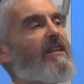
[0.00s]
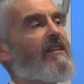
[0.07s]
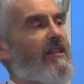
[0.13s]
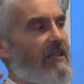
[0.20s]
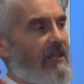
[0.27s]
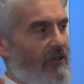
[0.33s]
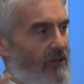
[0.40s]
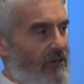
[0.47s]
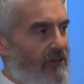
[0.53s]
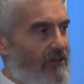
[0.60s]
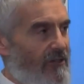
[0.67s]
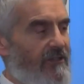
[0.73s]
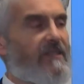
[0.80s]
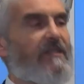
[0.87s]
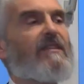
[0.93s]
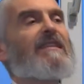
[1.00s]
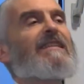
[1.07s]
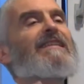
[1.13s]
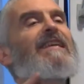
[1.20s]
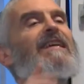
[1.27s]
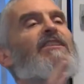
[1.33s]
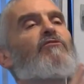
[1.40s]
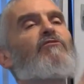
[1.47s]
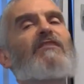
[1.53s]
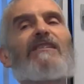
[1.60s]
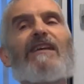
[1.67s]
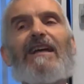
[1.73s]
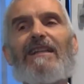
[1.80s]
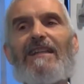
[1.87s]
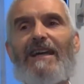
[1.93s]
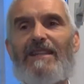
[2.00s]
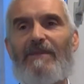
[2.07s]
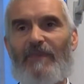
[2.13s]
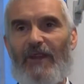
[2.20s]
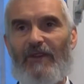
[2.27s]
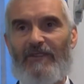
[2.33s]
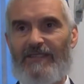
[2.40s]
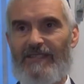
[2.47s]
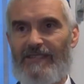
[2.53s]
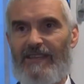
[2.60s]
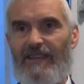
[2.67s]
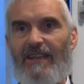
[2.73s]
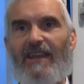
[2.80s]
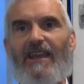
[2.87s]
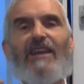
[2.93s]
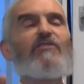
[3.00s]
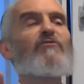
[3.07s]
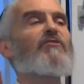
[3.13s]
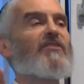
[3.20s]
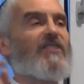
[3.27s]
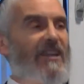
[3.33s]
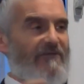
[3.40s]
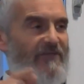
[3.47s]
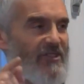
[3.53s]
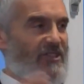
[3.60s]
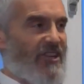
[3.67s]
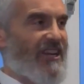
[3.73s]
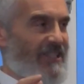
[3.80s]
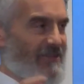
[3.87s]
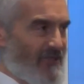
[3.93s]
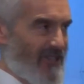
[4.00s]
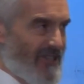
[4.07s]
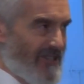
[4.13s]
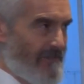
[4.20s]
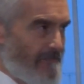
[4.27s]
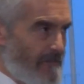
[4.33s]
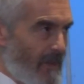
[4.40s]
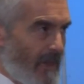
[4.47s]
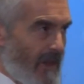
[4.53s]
the law says you sideline the parents and you save the child's wishes.